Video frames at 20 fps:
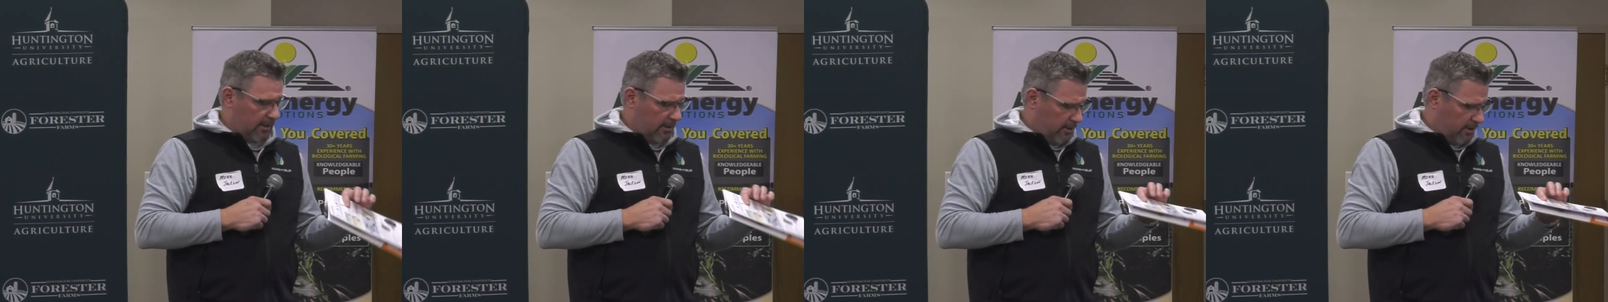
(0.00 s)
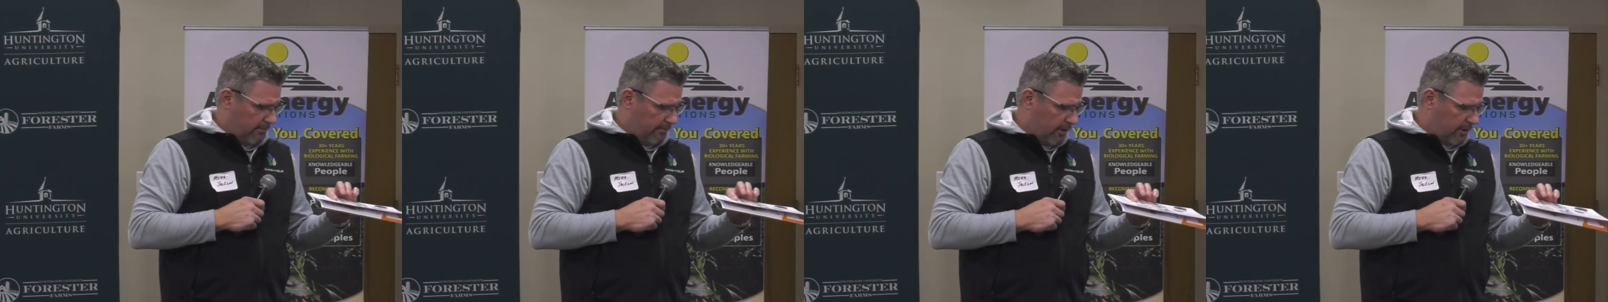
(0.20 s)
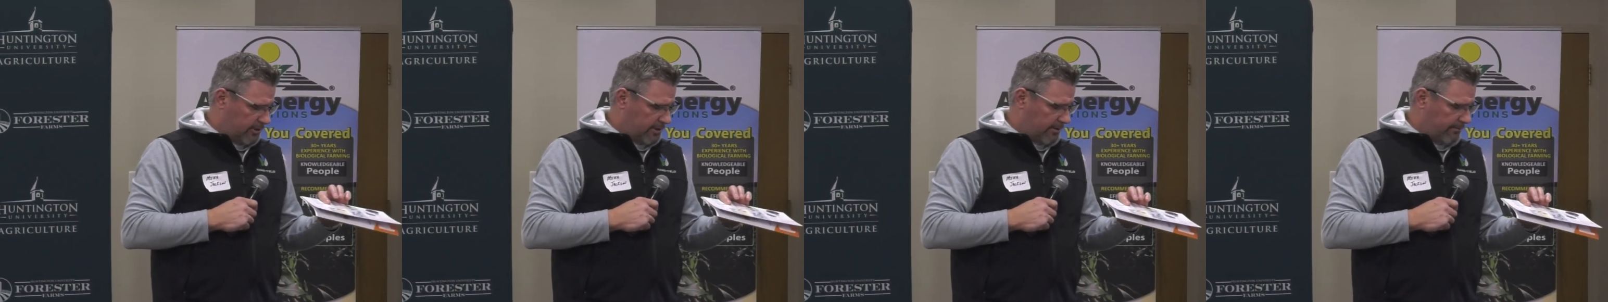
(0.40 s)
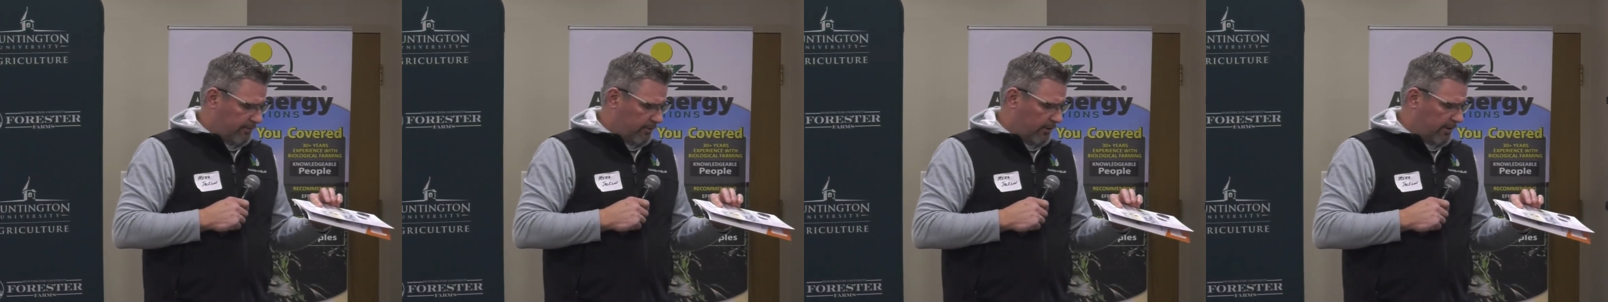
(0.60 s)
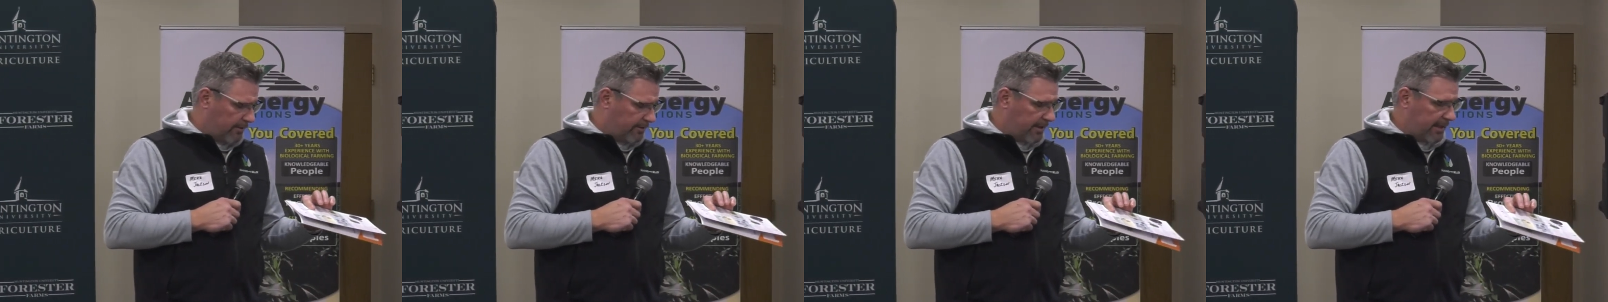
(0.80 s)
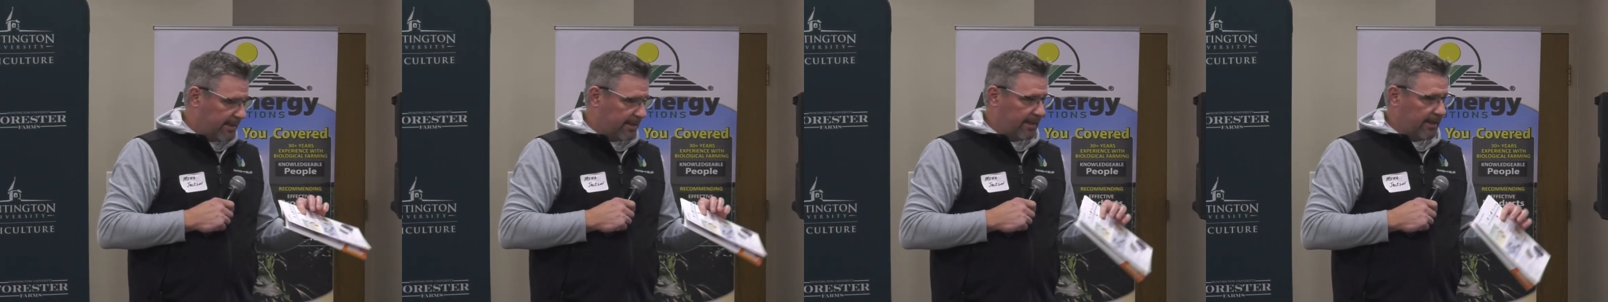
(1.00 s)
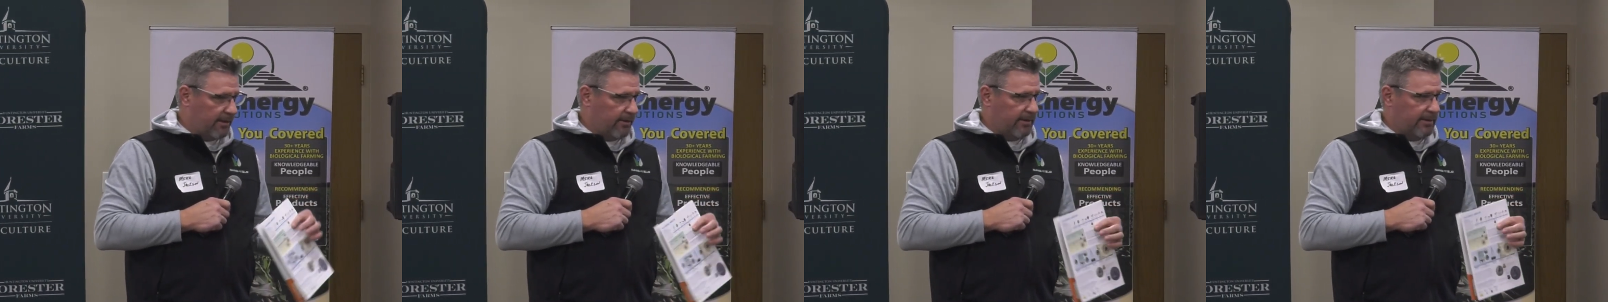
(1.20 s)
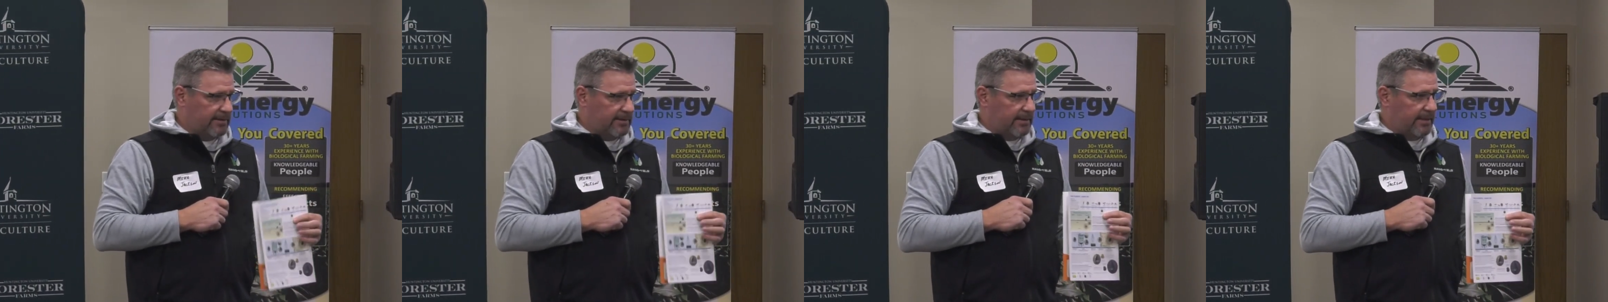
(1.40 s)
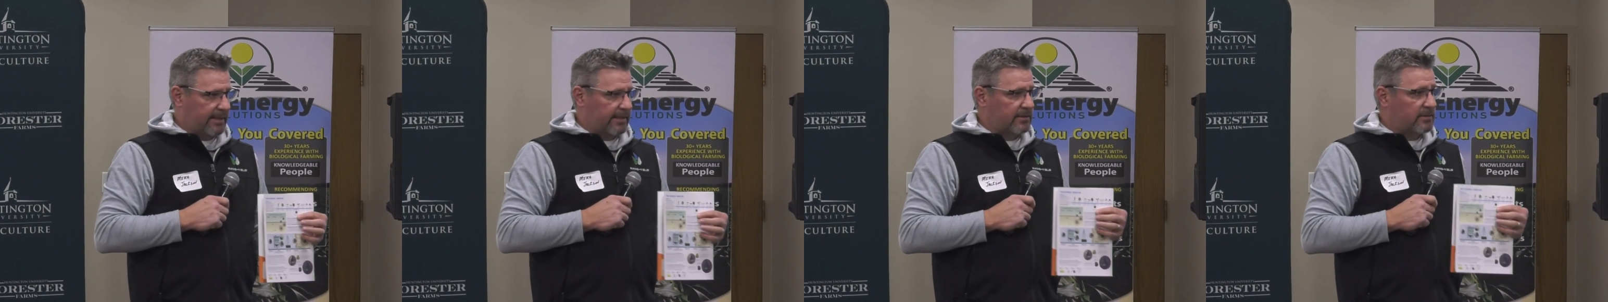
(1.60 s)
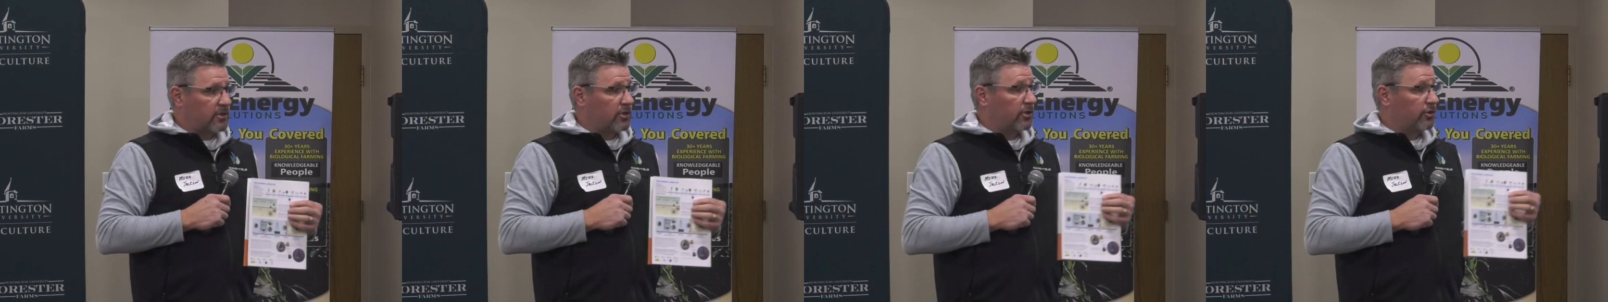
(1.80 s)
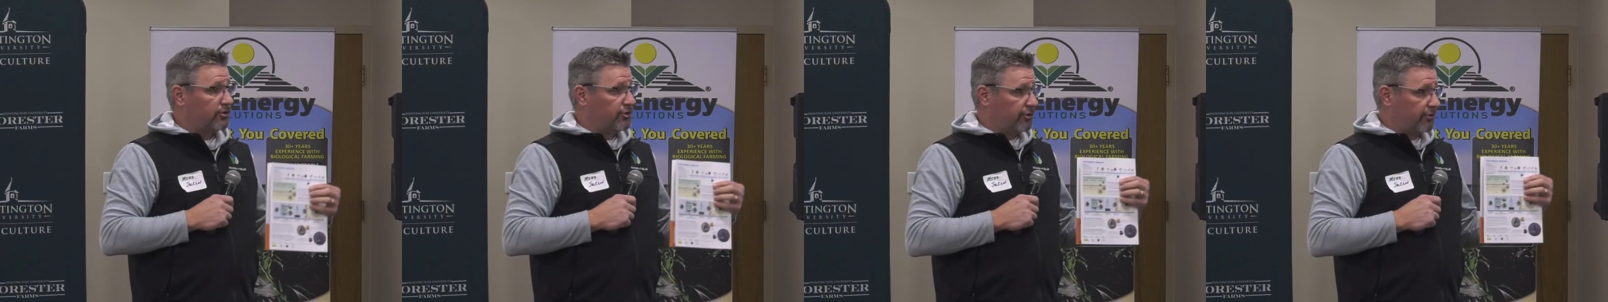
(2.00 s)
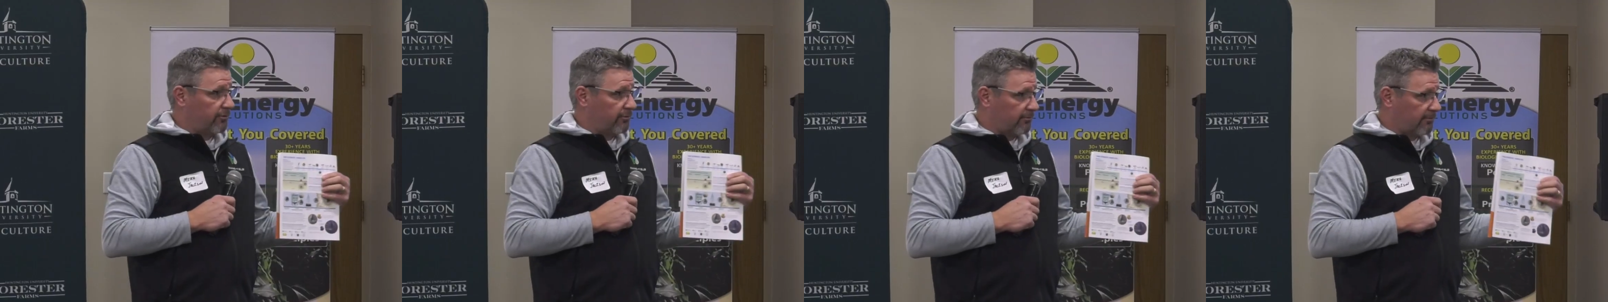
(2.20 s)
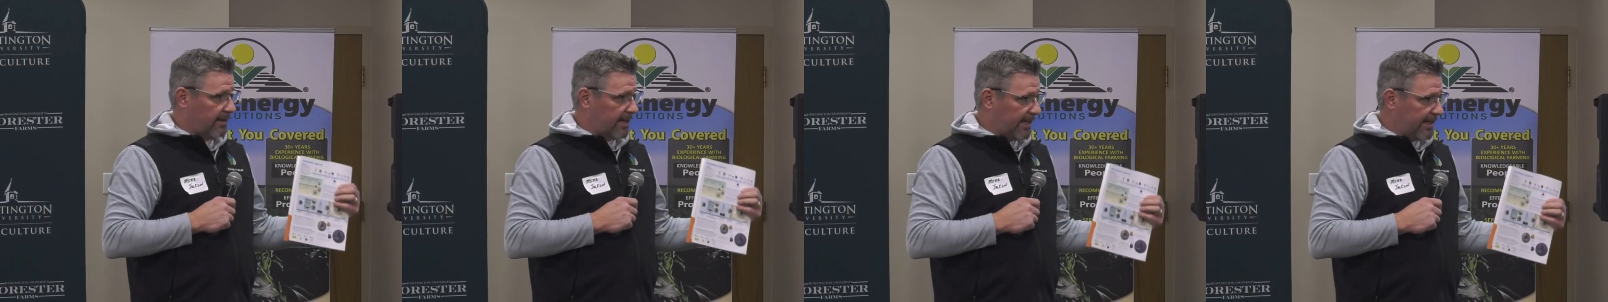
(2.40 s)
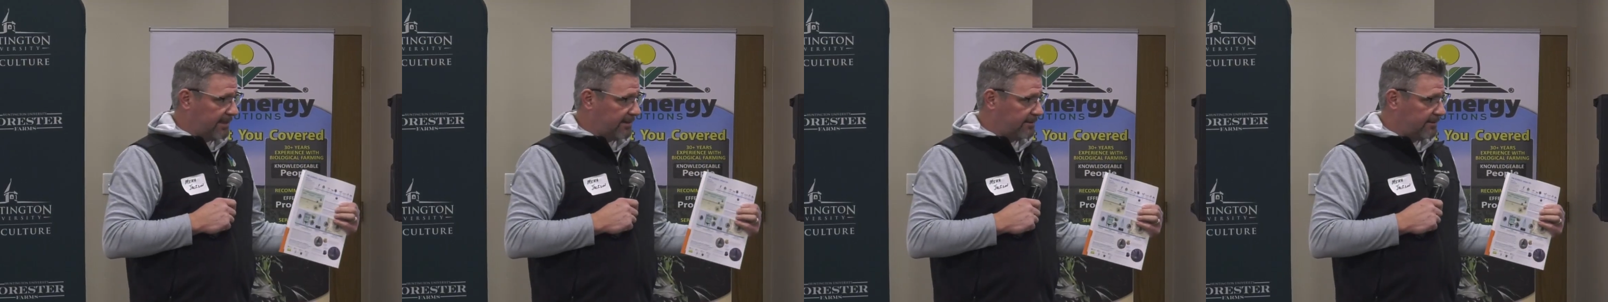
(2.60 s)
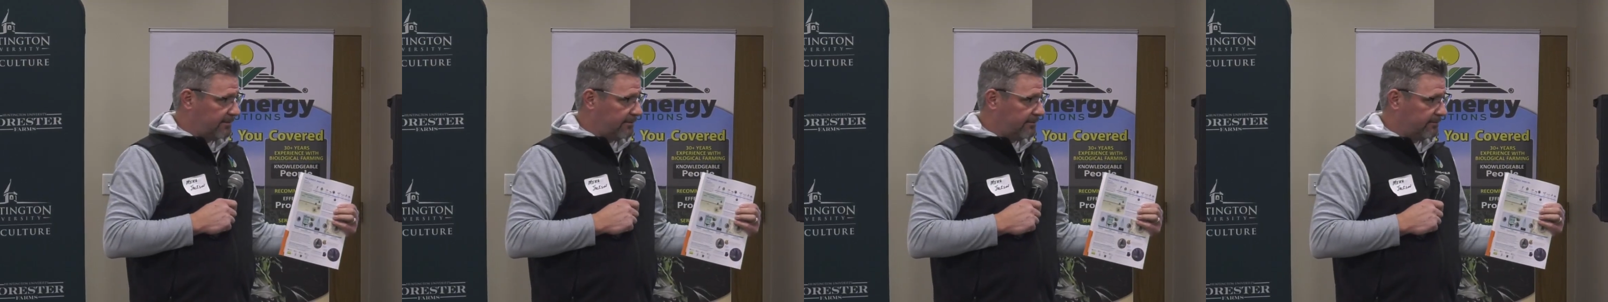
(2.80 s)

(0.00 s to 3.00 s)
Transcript: The most important thing here is this. To the right,